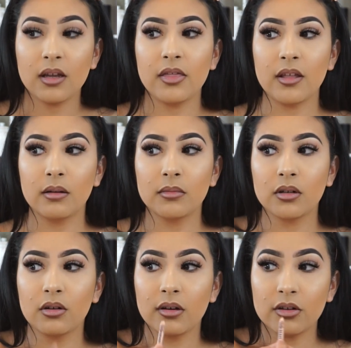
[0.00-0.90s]
And then I'm going
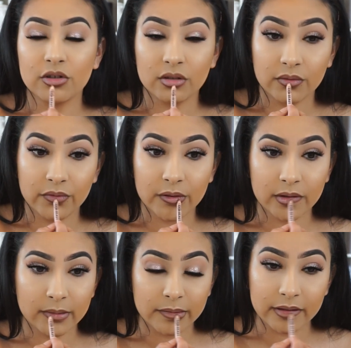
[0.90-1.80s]
to go ahead and just fill
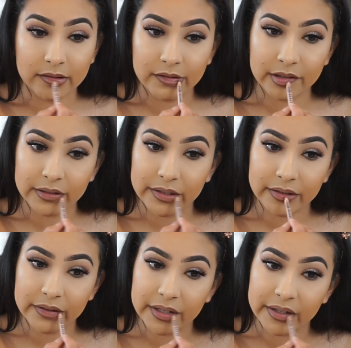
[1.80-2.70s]
them in
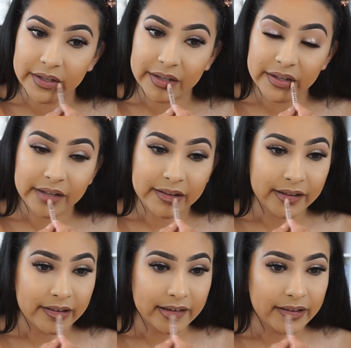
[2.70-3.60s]
just
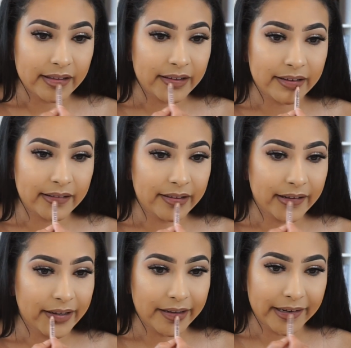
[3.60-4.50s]

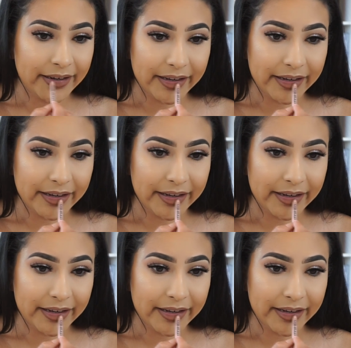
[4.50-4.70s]
lightly.